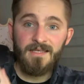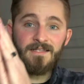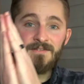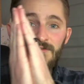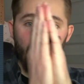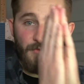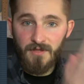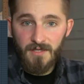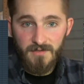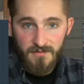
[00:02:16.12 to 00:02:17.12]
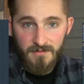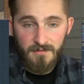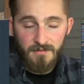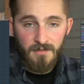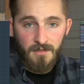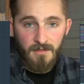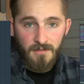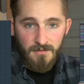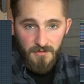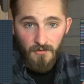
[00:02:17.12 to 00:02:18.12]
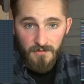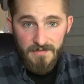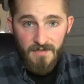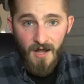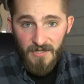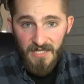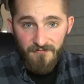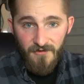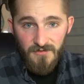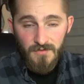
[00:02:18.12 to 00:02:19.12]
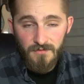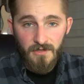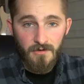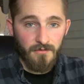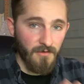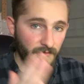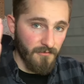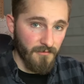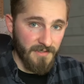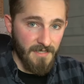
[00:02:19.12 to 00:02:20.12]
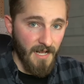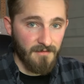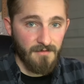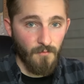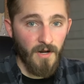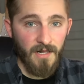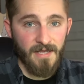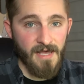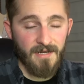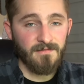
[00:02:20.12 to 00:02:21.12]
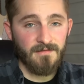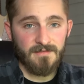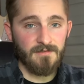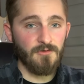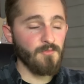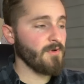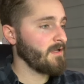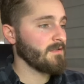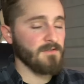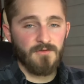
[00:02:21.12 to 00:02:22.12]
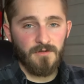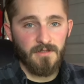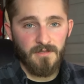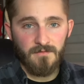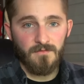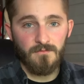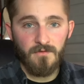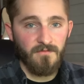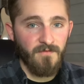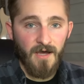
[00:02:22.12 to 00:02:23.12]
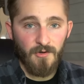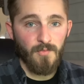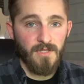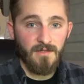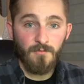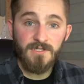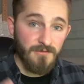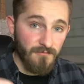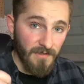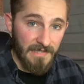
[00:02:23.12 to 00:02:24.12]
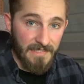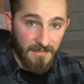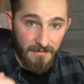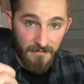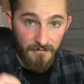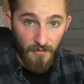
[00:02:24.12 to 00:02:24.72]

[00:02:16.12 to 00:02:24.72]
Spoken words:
into this. So let's hop into FL Studio and go through exactly what I added to this loop to turn it into the final beat, which is releasing